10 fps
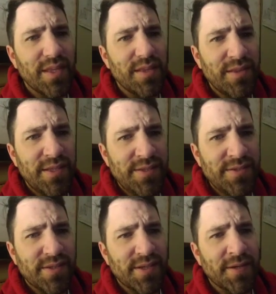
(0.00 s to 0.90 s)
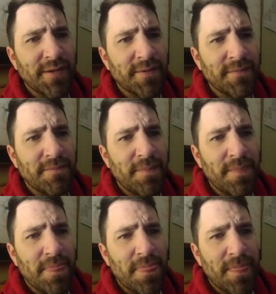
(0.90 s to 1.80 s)
this, uh,
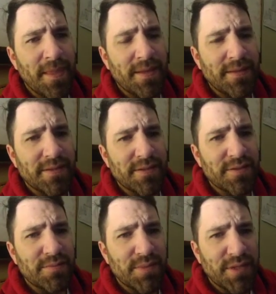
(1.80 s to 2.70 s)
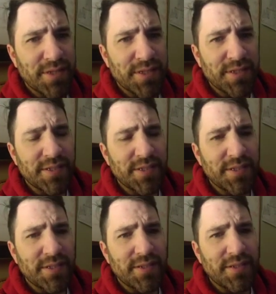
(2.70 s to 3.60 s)
this spirit,
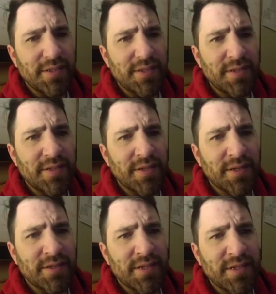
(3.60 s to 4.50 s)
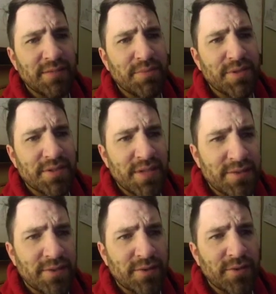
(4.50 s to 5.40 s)
Uh, that
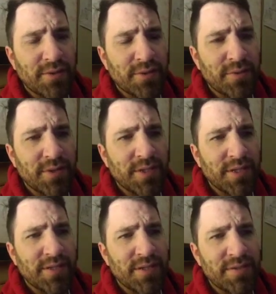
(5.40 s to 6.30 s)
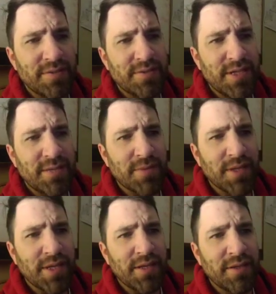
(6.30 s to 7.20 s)
possessed her, though, it, it doesn't seem
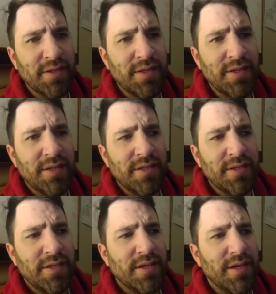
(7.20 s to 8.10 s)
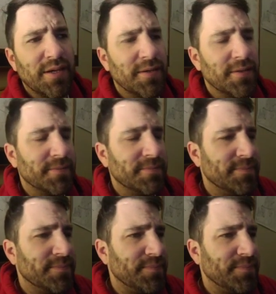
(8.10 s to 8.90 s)
like um,